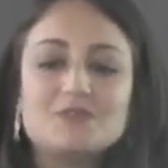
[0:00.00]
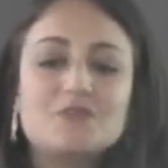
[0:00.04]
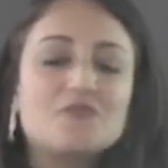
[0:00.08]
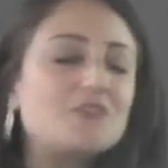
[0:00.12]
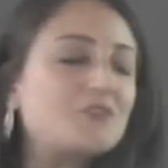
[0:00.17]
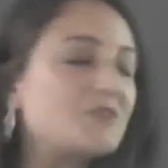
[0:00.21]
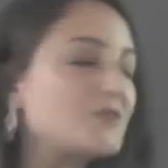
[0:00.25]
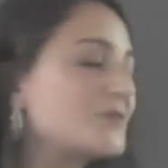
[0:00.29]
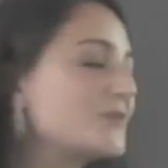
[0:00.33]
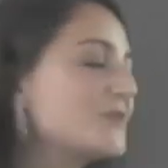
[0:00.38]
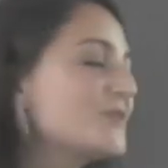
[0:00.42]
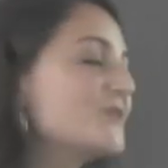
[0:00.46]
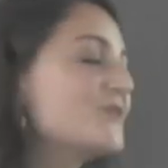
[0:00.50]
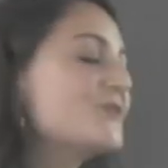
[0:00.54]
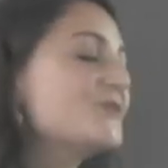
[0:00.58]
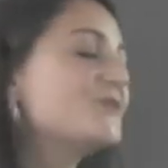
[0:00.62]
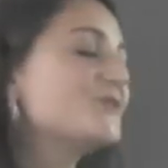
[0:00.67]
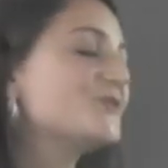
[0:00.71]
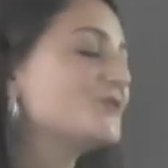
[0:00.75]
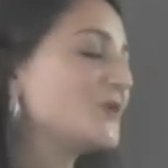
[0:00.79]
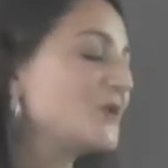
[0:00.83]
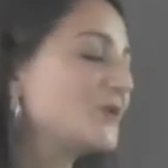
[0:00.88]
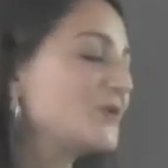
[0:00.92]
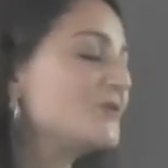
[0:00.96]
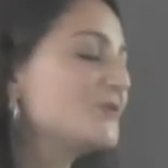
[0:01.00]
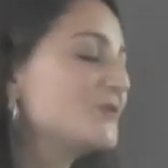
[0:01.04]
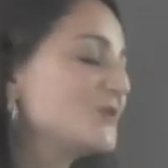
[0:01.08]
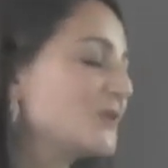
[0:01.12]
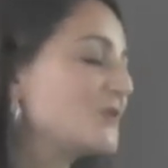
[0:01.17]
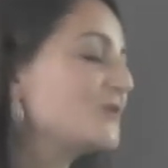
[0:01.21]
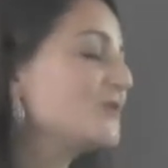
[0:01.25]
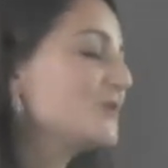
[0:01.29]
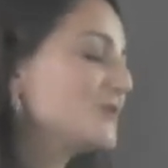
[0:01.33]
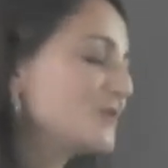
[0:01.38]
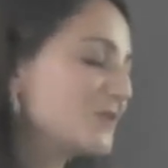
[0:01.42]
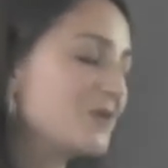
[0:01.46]
Visuals are
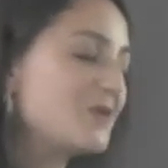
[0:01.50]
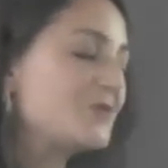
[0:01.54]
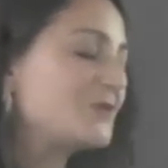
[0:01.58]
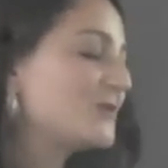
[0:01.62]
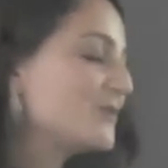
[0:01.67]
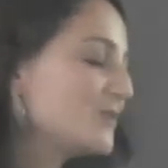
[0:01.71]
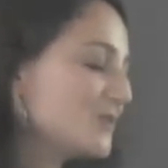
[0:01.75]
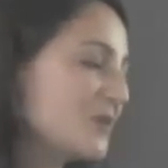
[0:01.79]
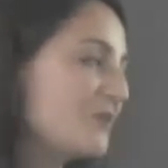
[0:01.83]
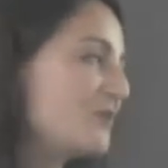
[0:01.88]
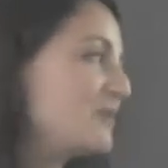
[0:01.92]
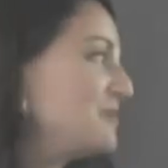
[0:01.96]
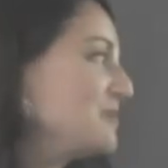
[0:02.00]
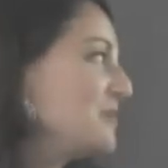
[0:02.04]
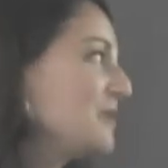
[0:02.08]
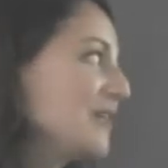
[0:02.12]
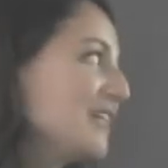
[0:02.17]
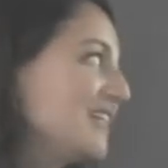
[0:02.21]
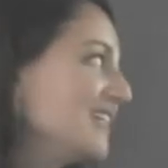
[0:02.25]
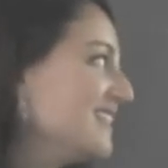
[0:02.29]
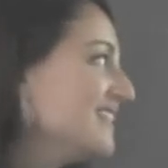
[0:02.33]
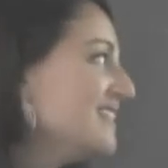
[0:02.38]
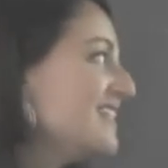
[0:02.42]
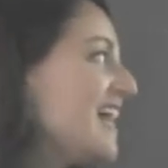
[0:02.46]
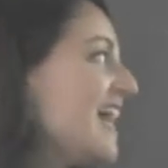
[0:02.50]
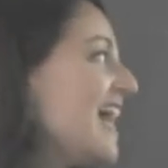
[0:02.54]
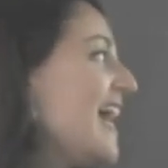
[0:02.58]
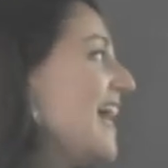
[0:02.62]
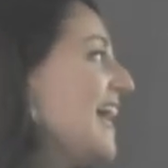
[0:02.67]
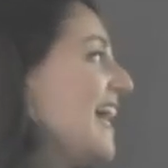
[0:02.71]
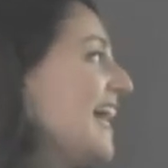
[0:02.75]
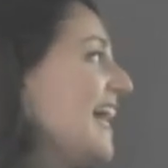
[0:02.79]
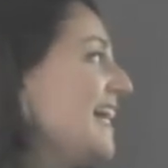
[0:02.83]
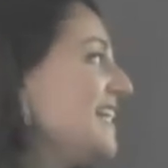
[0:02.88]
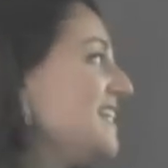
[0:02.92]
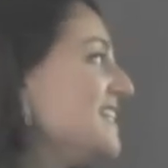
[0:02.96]
so important,
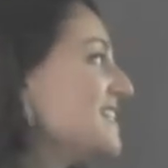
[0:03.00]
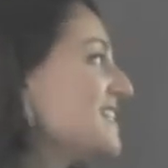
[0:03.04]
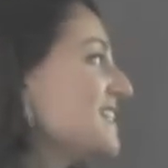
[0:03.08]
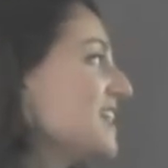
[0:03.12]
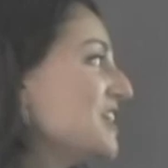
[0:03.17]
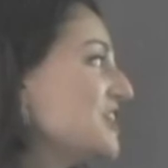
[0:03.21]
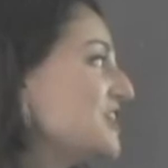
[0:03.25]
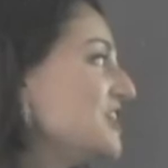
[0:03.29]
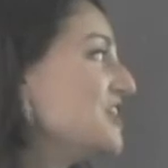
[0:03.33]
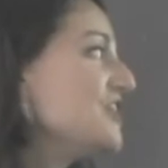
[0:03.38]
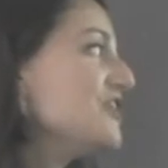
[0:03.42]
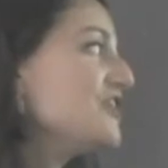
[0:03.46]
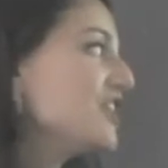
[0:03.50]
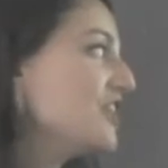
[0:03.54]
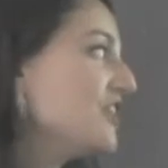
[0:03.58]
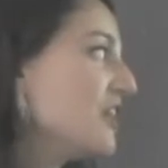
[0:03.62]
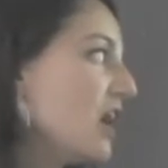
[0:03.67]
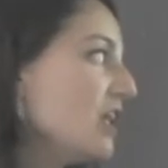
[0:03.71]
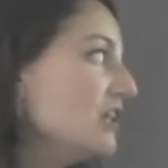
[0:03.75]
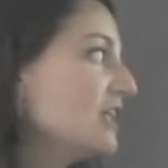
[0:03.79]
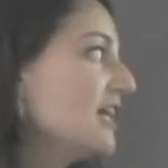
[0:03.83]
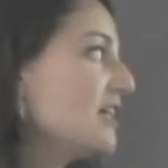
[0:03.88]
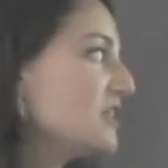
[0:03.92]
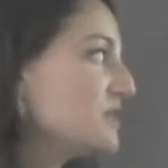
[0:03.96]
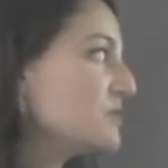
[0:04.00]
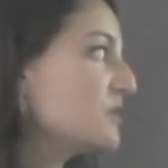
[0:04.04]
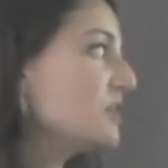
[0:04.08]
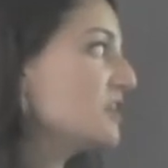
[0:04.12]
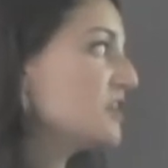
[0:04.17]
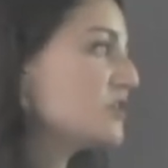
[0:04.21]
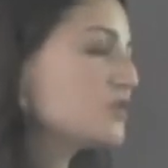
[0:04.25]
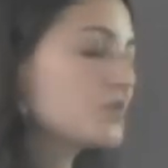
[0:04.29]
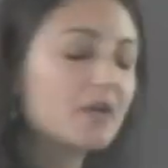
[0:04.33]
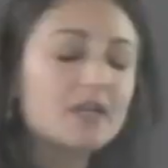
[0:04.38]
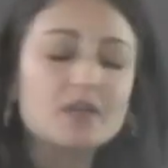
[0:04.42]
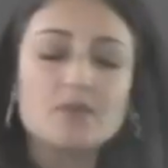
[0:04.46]
and discussion should not last more
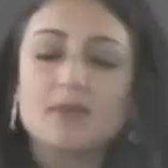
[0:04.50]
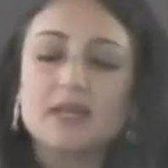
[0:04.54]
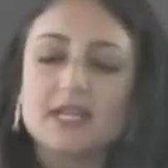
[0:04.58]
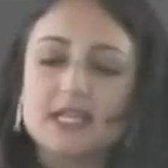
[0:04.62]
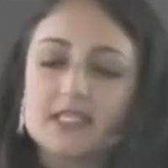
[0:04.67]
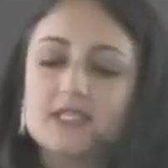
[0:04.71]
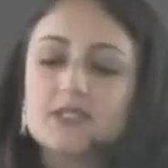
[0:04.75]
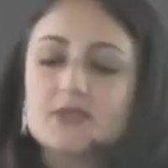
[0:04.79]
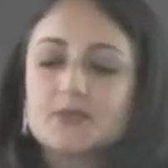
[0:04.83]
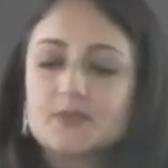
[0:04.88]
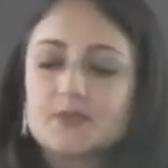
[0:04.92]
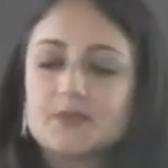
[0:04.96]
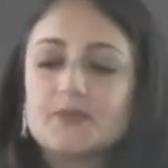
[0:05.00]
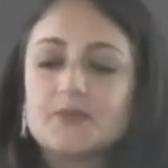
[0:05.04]
than 20 minutes.